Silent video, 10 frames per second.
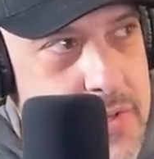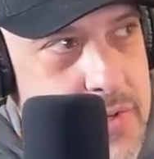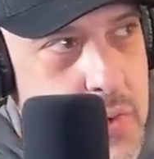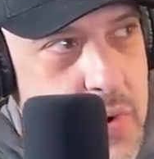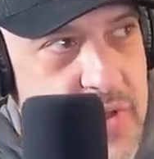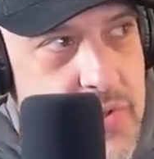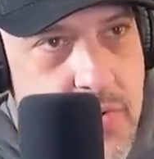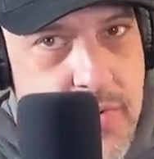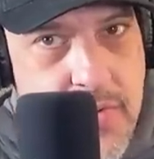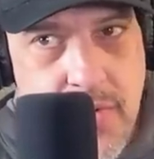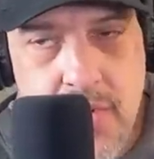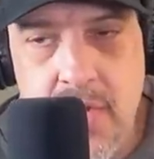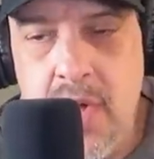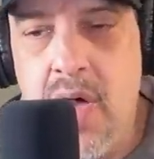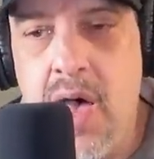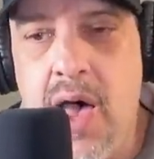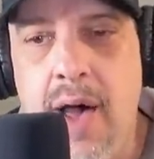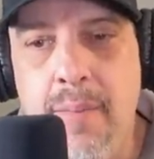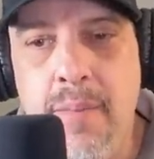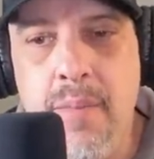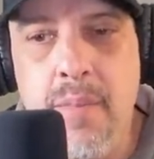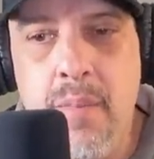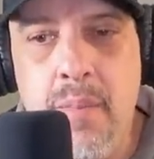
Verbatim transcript: right. 20s, 30s. Um,